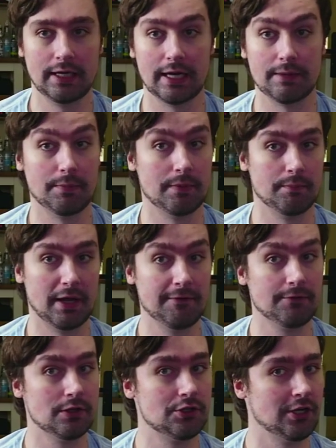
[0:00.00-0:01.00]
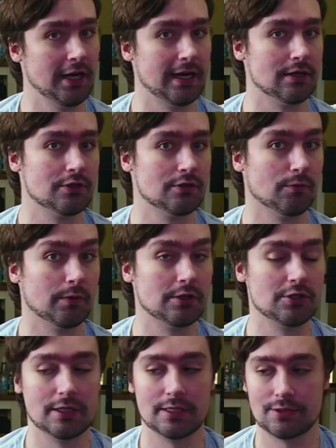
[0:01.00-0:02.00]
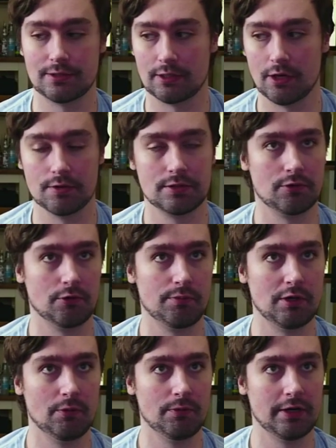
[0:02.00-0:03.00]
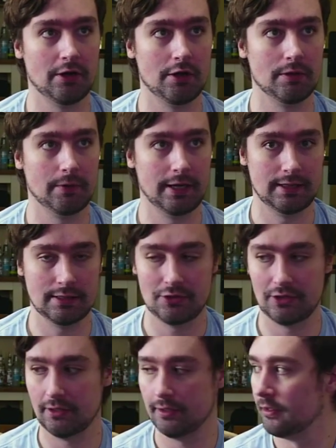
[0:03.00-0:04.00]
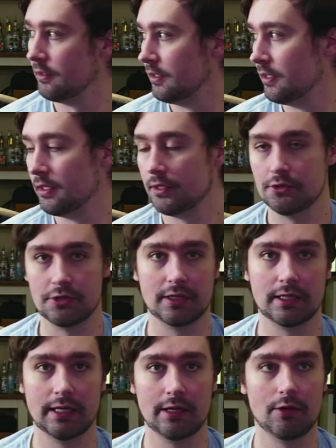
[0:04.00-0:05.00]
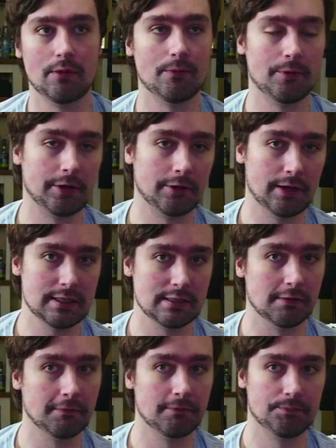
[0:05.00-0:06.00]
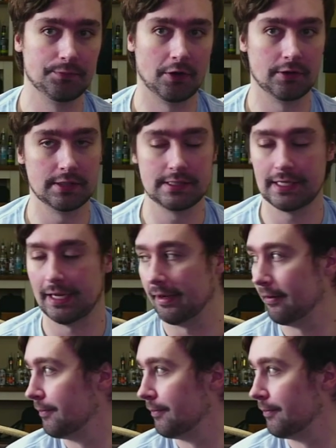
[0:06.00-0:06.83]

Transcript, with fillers: And Maeve could change when she goes through puberty all the way this year. She could get a little more aggressive. Hard to say.